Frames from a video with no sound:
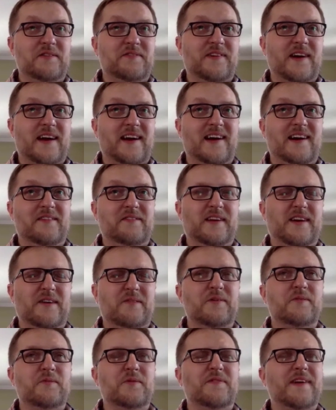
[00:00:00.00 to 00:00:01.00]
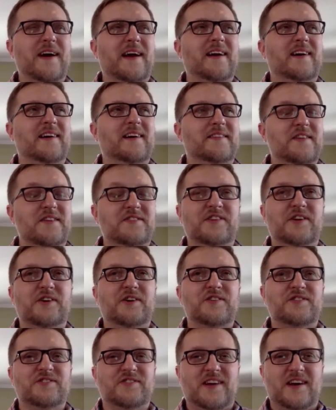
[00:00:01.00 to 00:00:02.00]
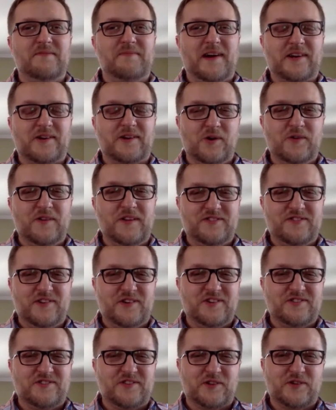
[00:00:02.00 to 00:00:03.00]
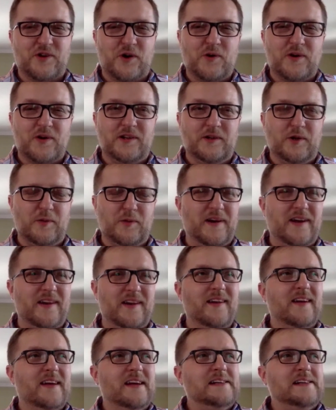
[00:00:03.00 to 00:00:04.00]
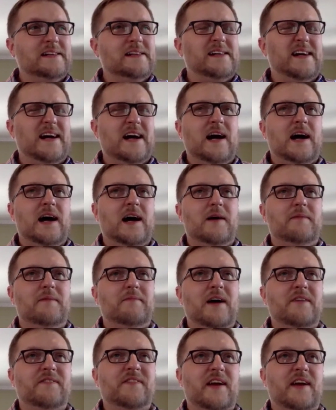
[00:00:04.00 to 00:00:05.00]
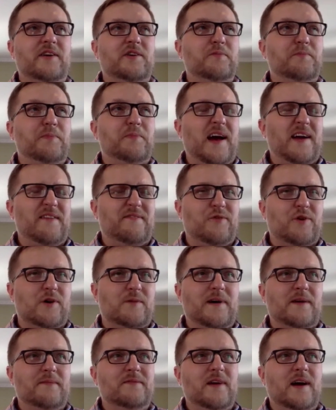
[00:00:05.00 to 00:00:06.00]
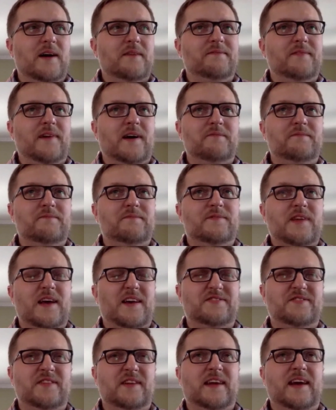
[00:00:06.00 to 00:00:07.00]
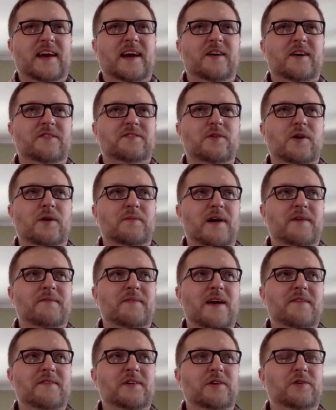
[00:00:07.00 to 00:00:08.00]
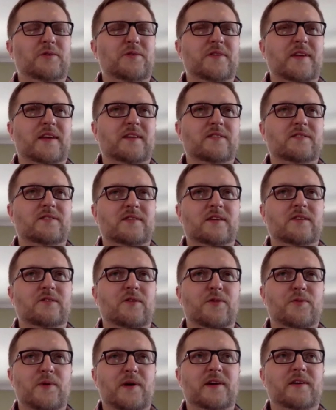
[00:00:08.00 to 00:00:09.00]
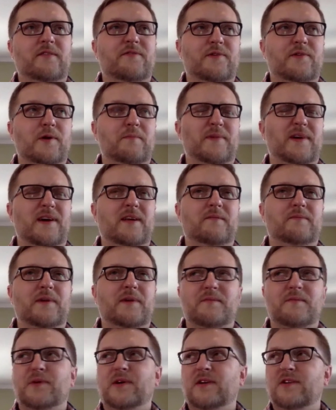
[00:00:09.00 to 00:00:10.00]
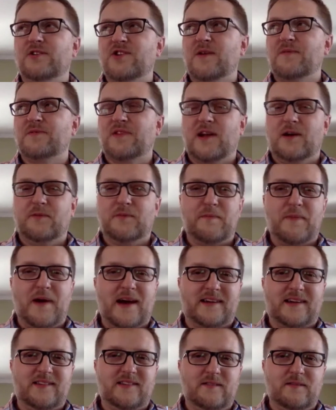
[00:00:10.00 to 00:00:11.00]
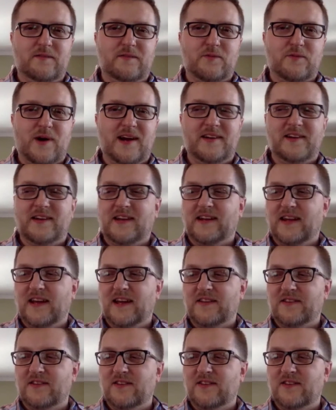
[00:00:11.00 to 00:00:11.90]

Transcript: got this year's, my goal this year is to grow it a little bit. I've got a new platform I'm testing out, so I'm having to do things single threaded for a bit, but James and I'll be back riding again